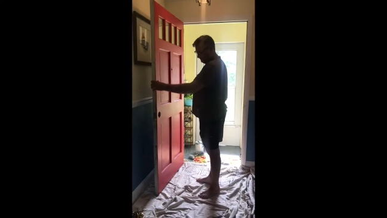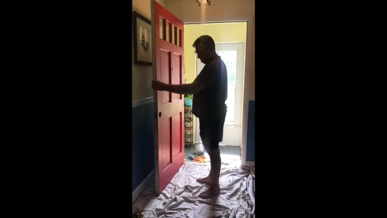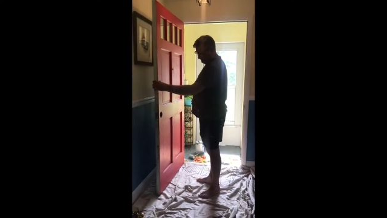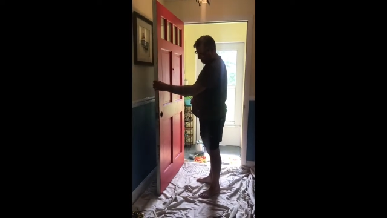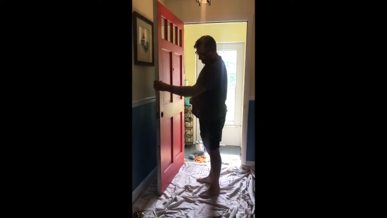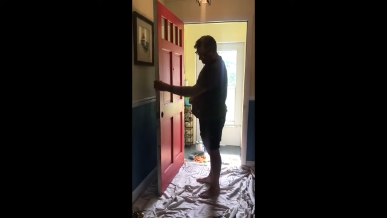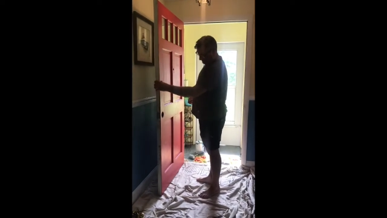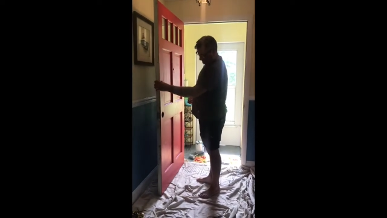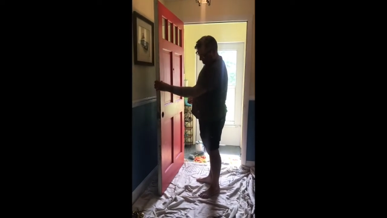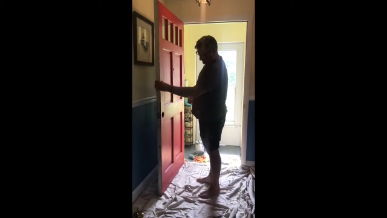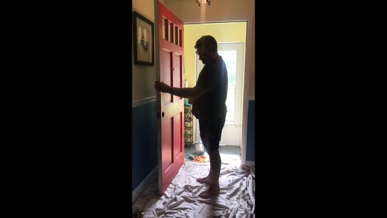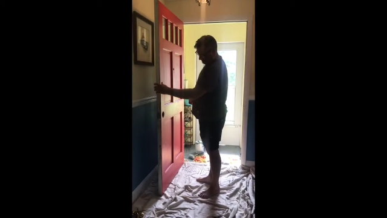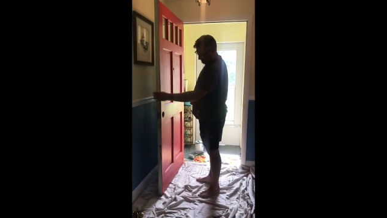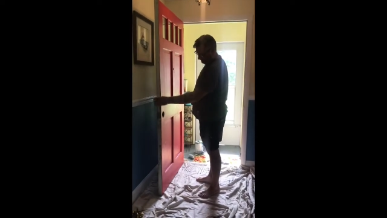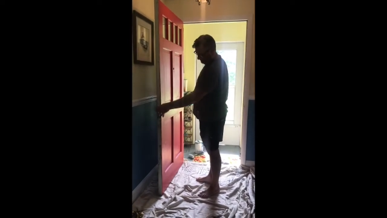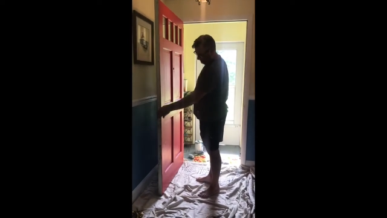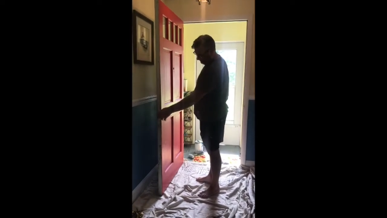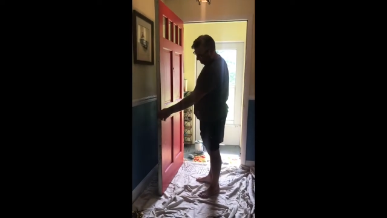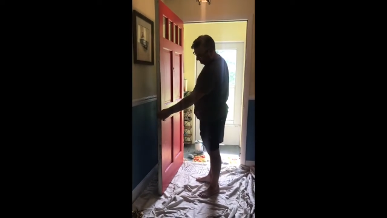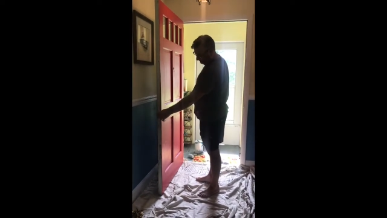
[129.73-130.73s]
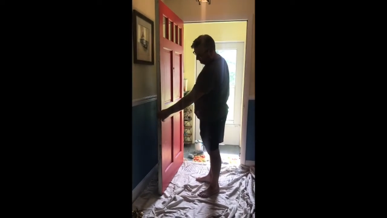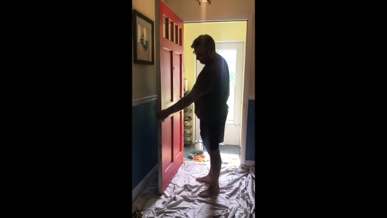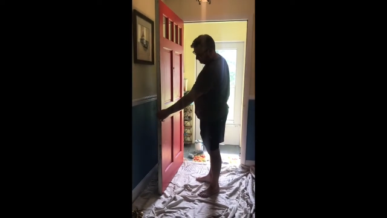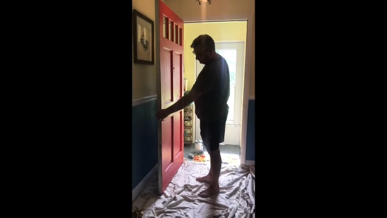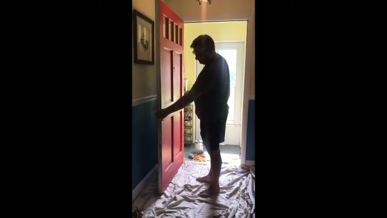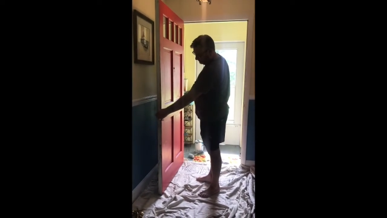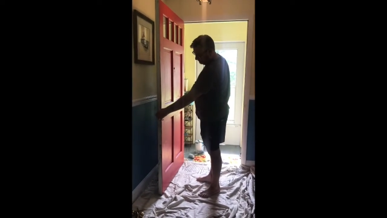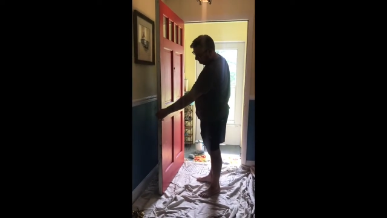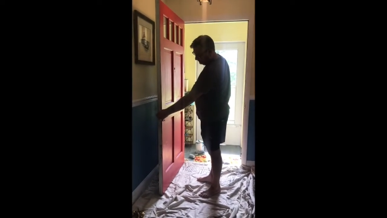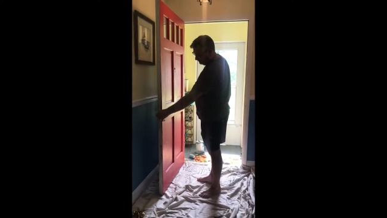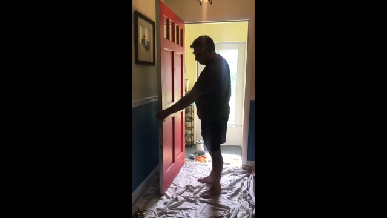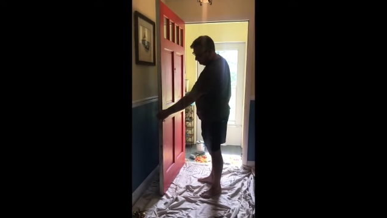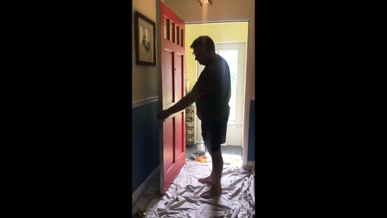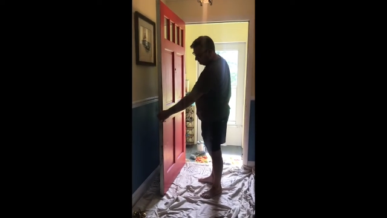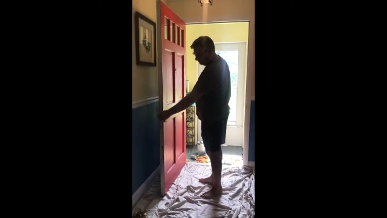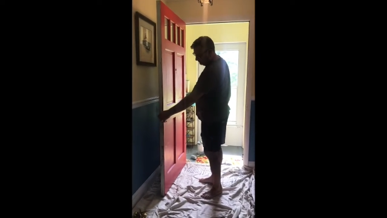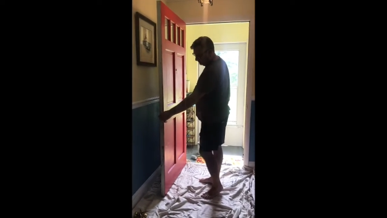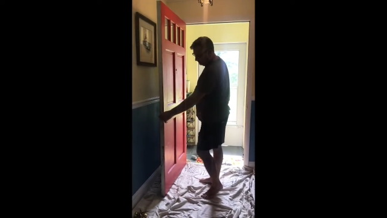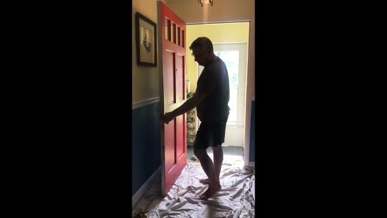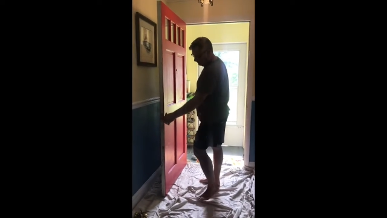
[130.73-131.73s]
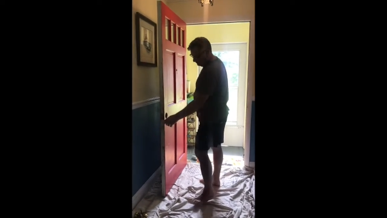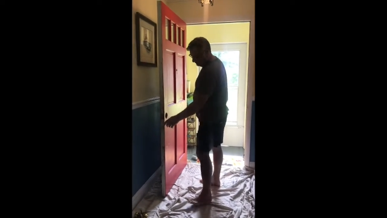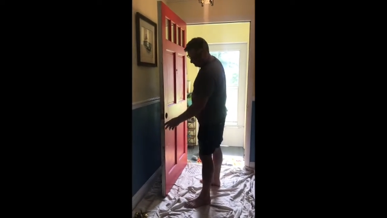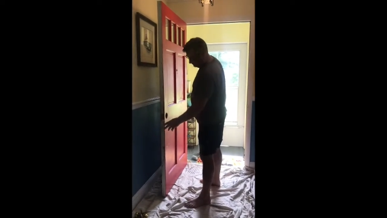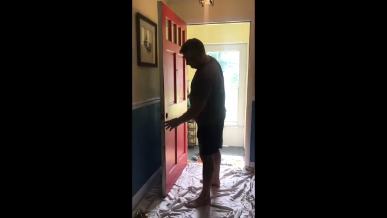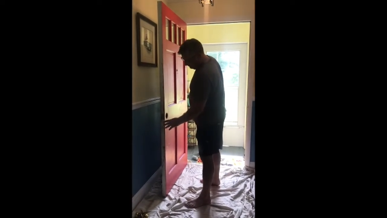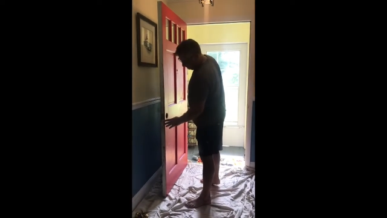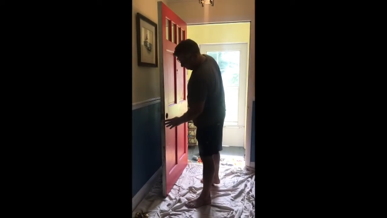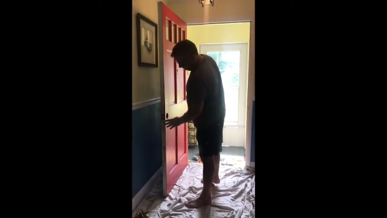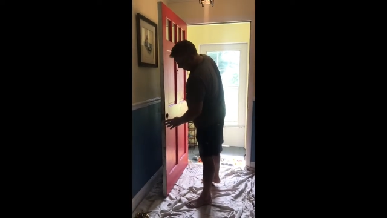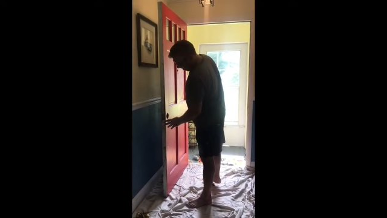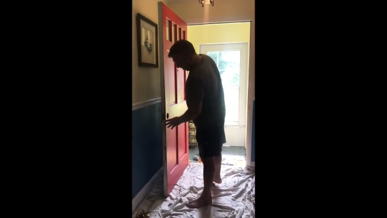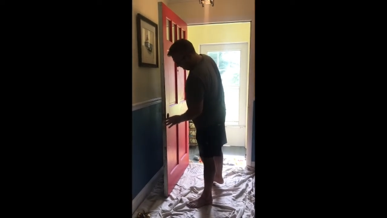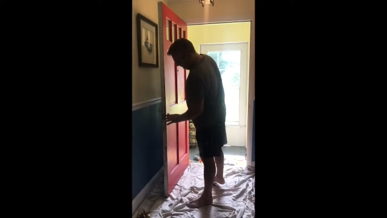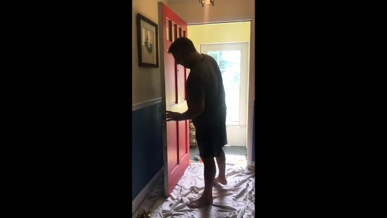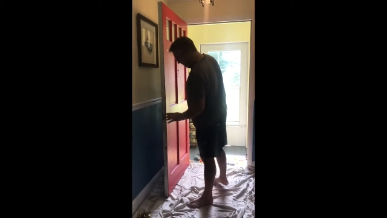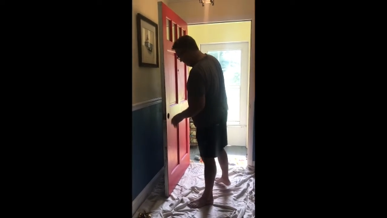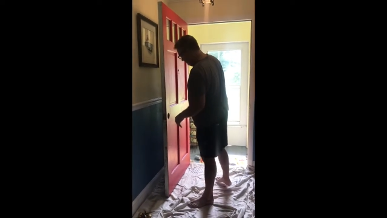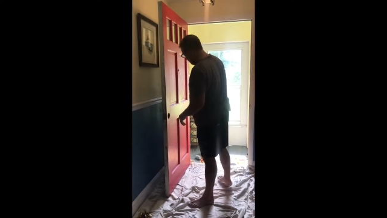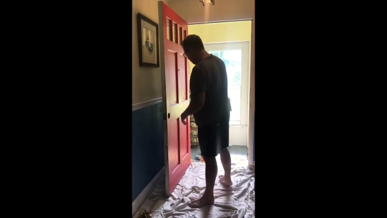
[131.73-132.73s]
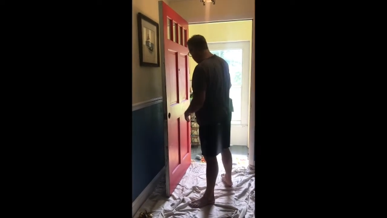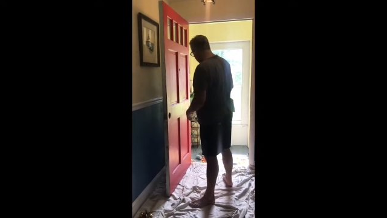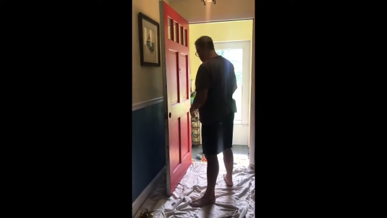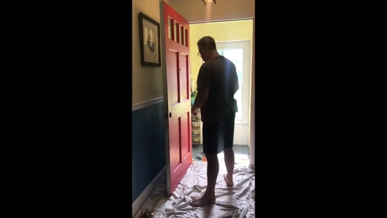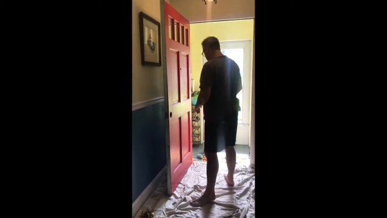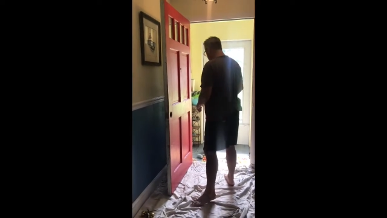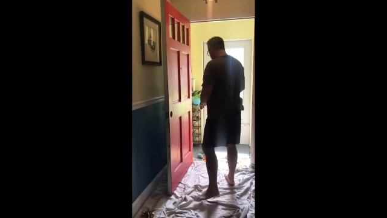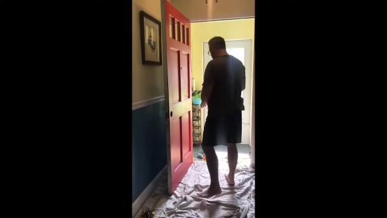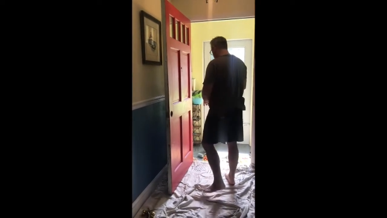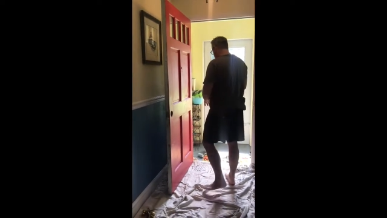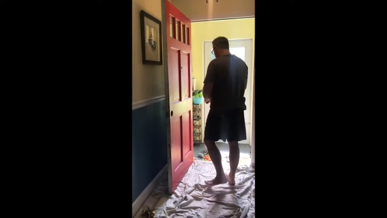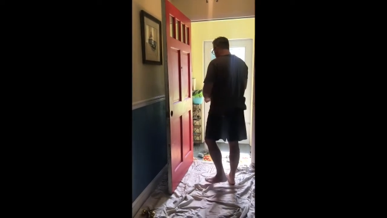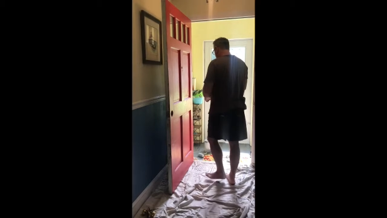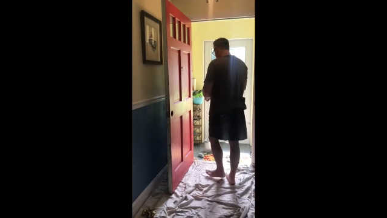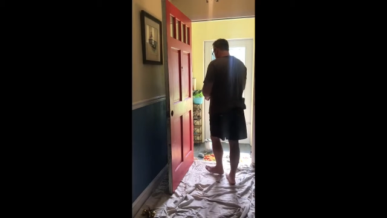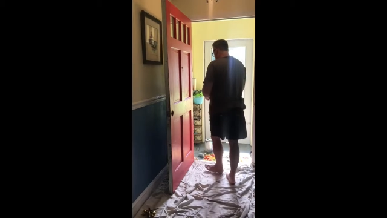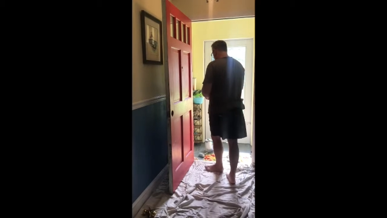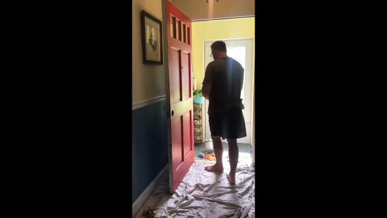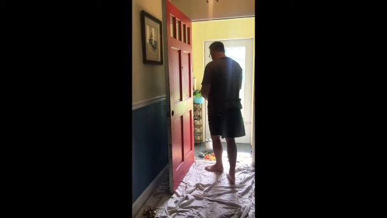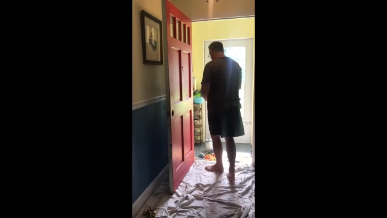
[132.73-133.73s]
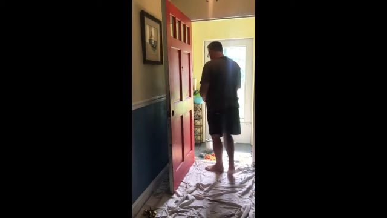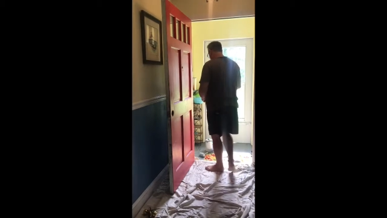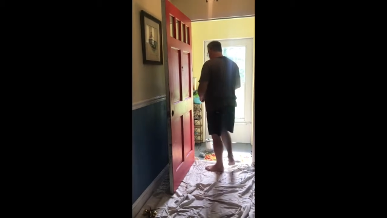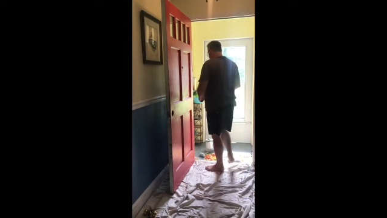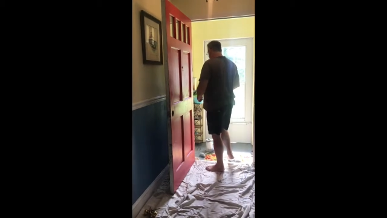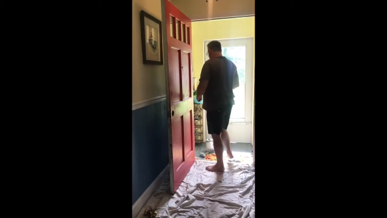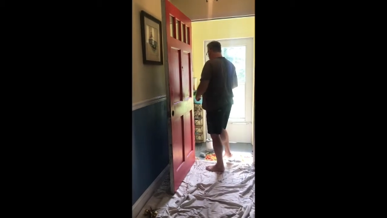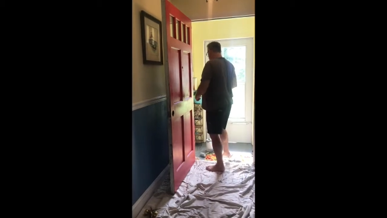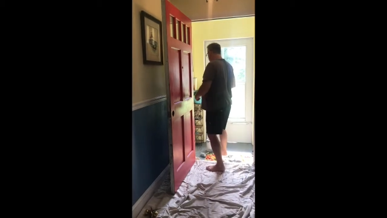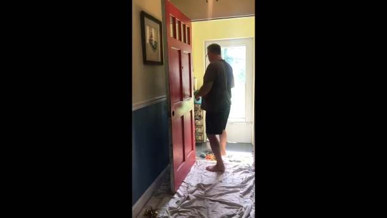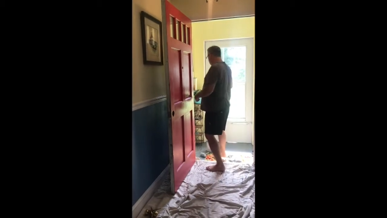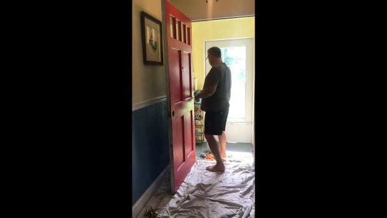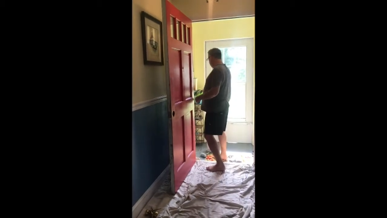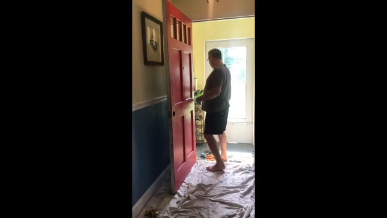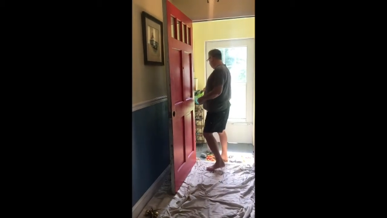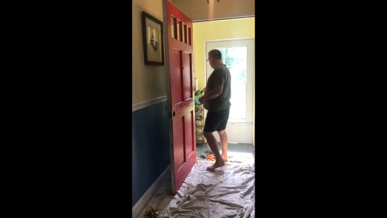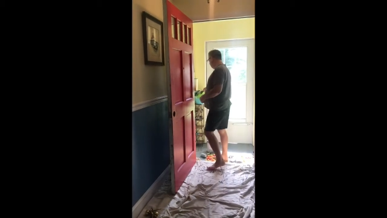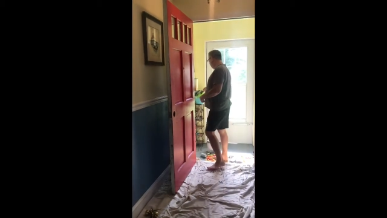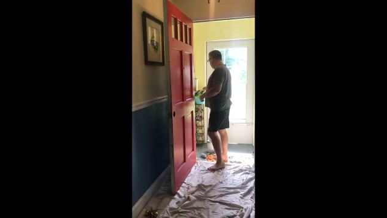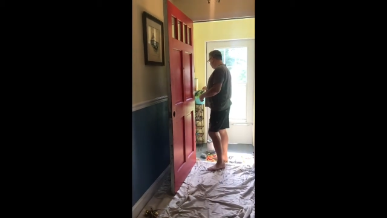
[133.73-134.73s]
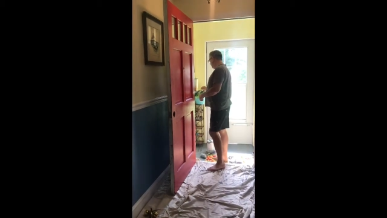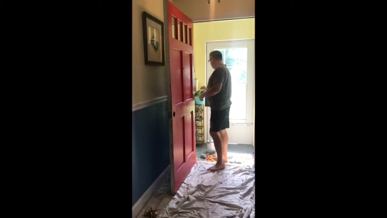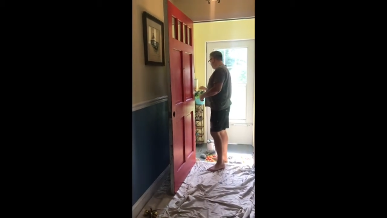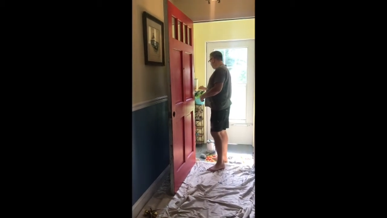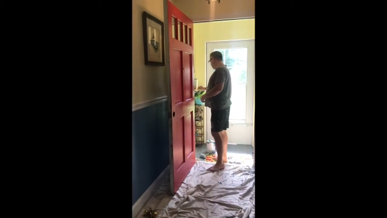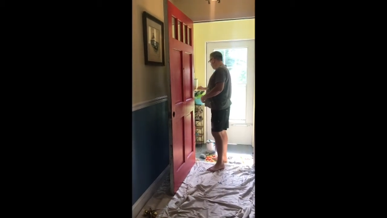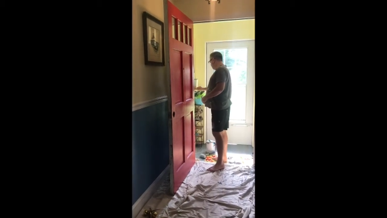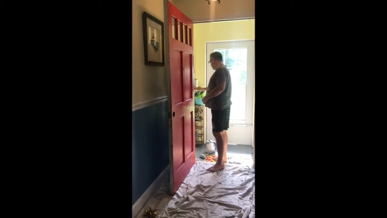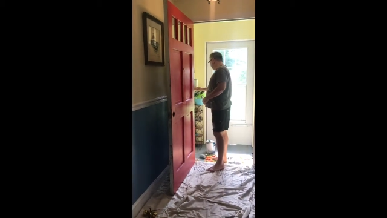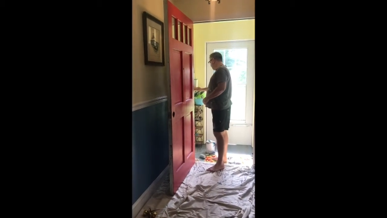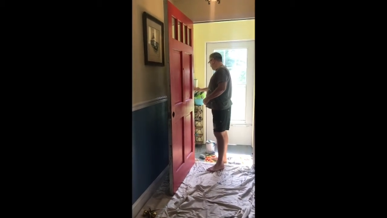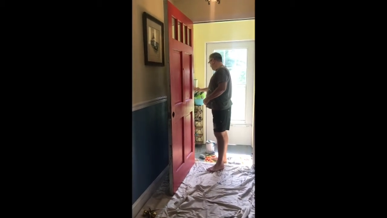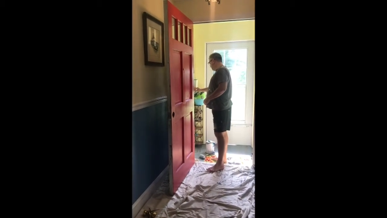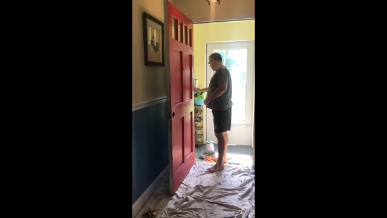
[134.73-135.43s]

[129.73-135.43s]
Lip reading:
[unreadable: no face in view]